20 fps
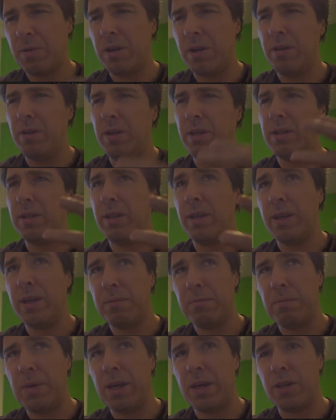where you need to
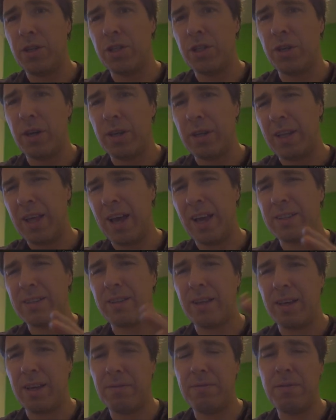make a shot
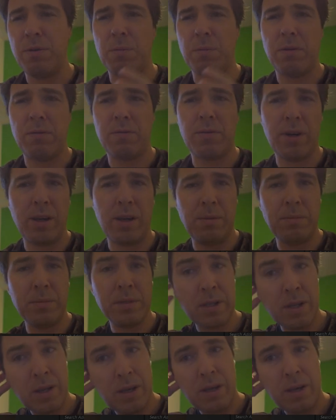last a few more
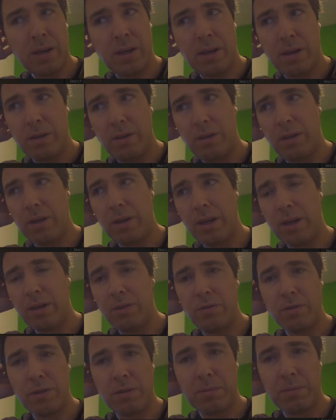frames. You can kind
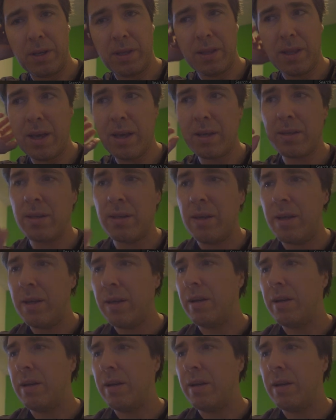of do something like that.